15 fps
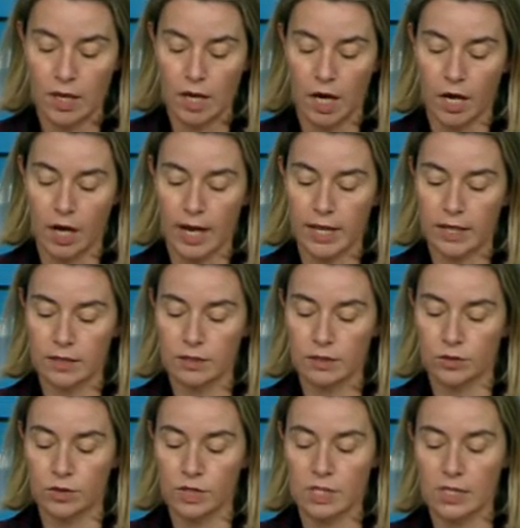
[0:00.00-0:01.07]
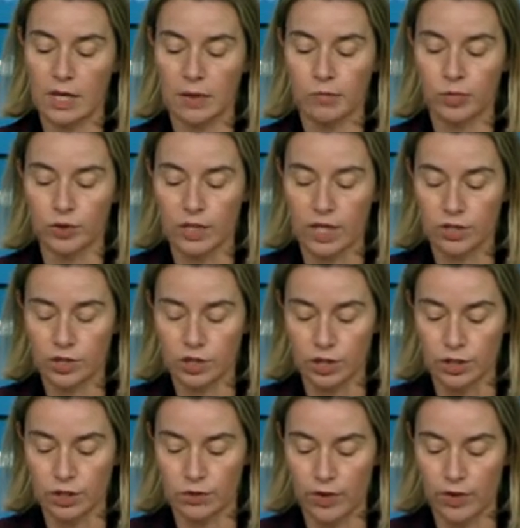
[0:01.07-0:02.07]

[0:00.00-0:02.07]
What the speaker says: are held to the same prudential